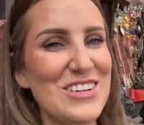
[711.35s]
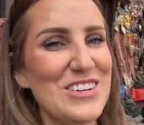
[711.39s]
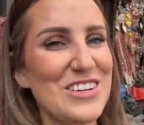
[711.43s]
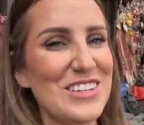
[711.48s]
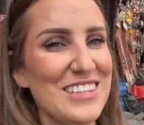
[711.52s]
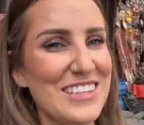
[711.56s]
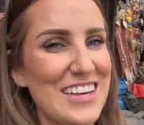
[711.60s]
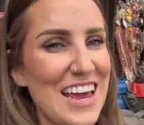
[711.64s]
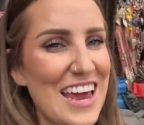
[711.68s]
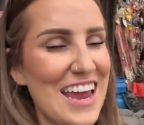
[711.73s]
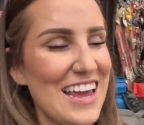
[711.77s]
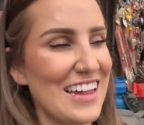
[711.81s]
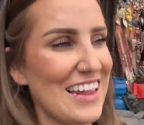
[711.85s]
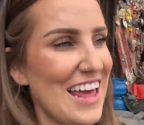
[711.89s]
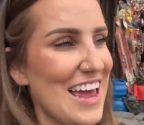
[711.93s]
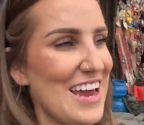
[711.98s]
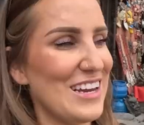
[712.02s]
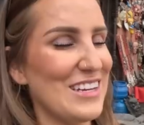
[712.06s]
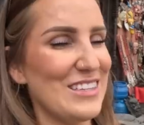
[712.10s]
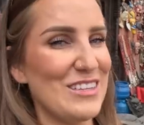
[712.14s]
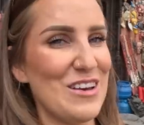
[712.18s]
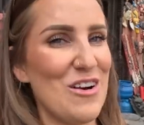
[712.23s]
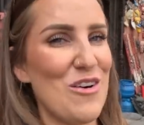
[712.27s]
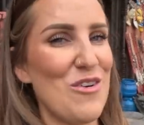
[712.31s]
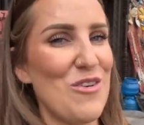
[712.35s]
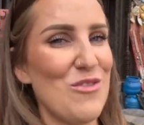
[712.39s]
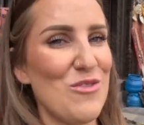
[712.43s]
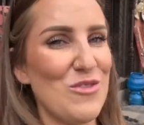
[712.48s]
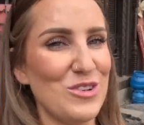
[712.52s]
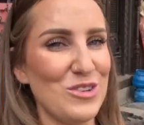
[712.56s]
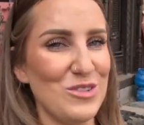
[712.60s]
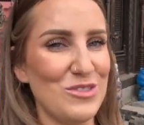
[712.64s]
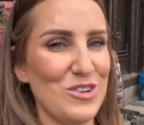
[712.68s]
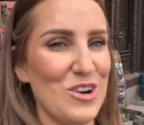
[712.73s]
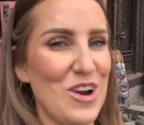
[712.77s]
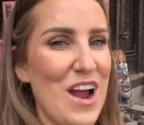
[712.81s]
you could say. Like,
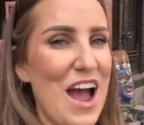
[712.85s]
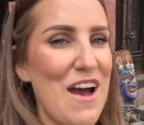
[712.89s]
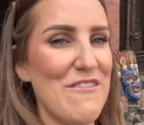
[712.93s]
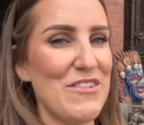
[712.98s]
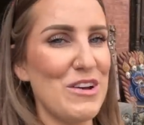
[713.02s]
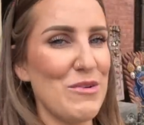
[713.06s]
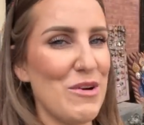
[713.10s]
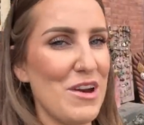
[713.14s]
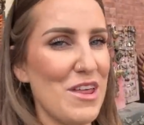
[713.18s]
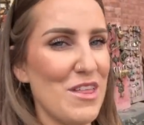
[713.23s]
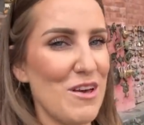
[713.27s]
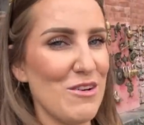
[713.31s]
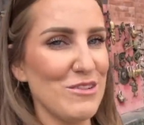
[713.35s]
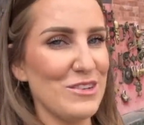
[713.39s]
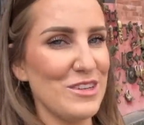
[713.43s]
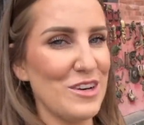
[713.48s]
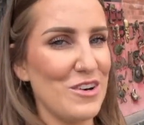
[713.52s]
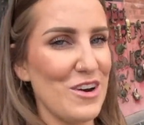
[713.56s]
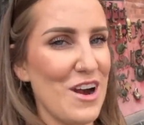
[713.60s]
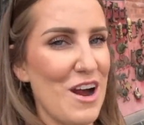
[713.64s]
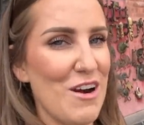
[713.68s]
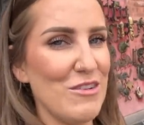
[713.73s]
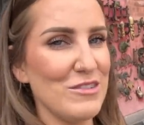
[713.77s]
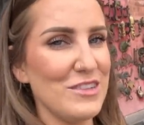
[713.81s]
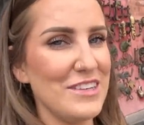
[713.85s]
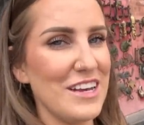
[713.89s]
so having one of those in her house,